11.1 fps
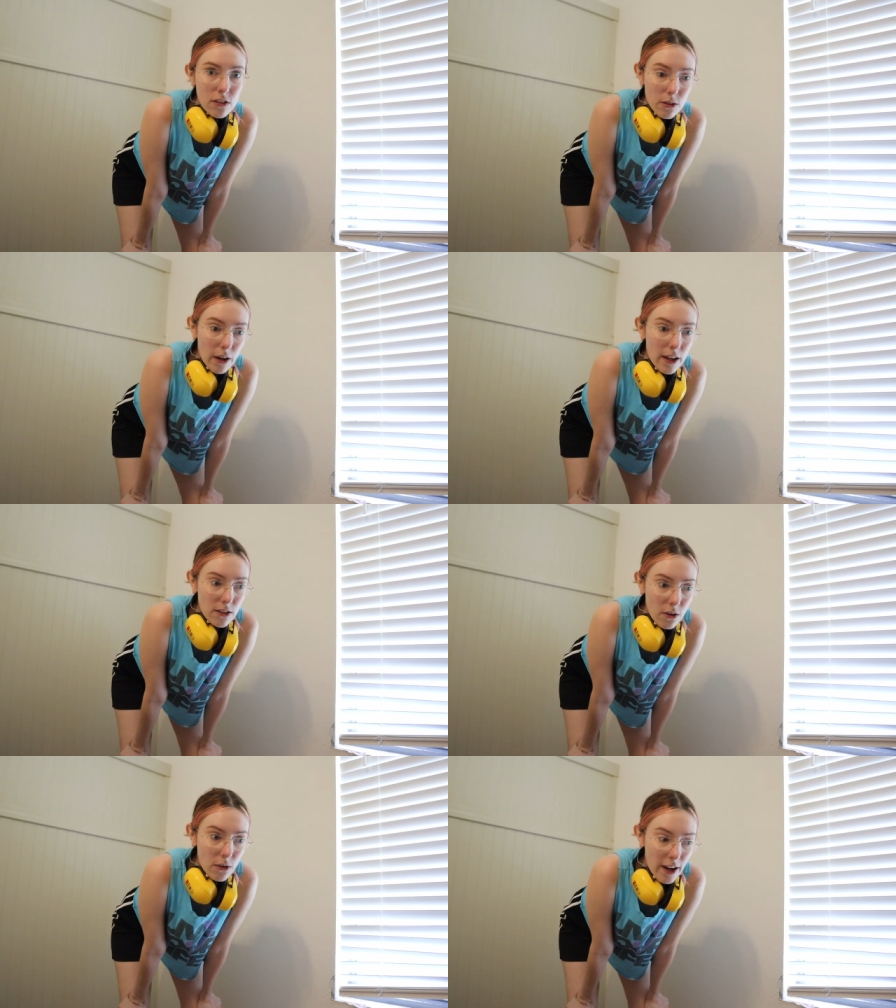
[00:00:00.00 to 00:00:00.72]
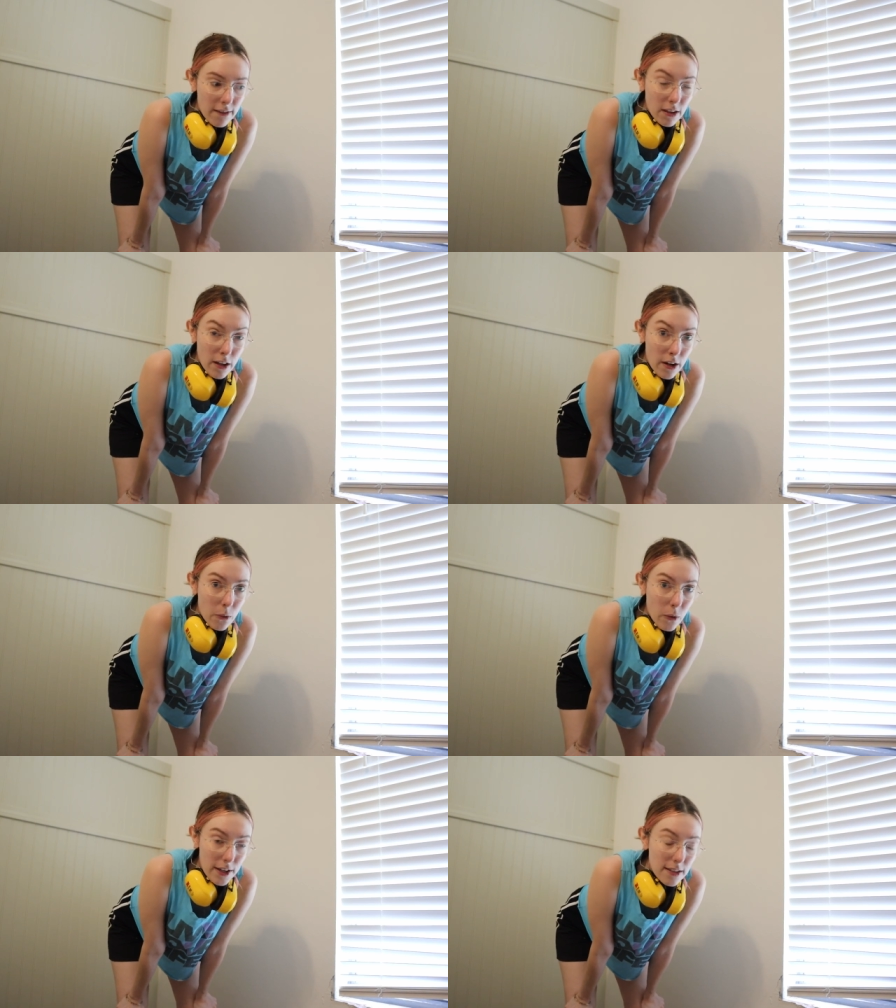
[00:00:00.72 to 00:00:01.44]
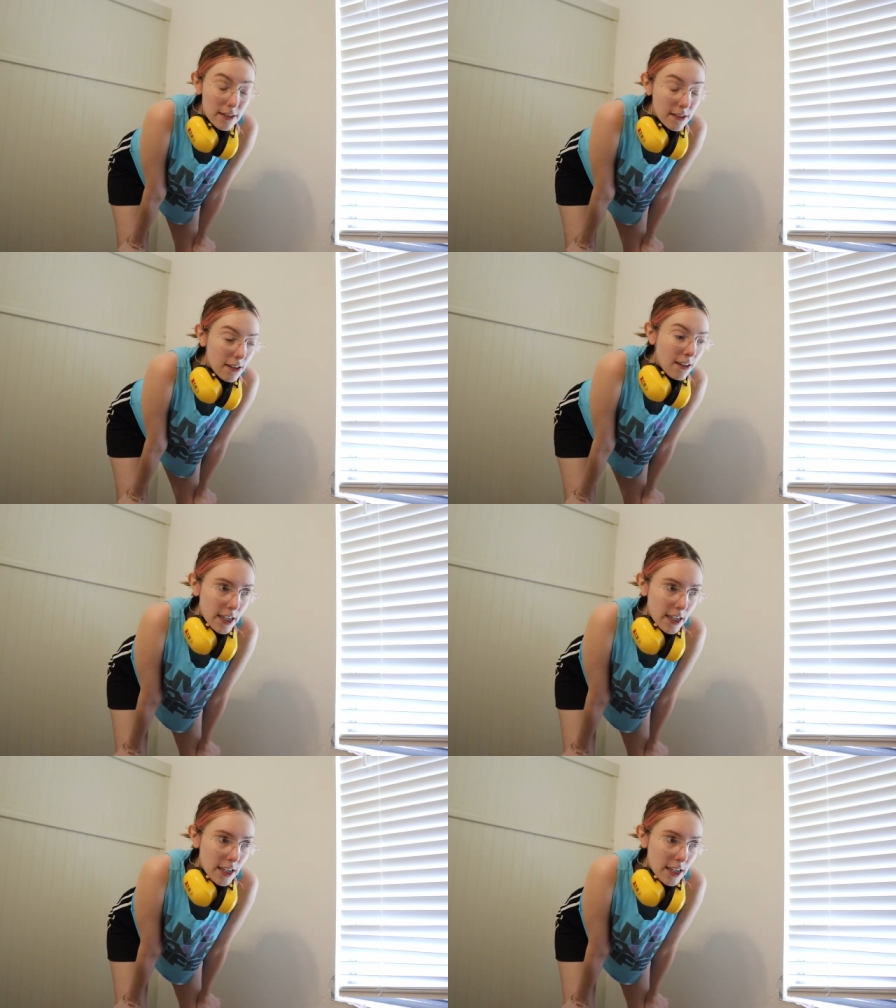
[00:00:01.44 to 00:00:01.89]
just so I don't have a lot of waste.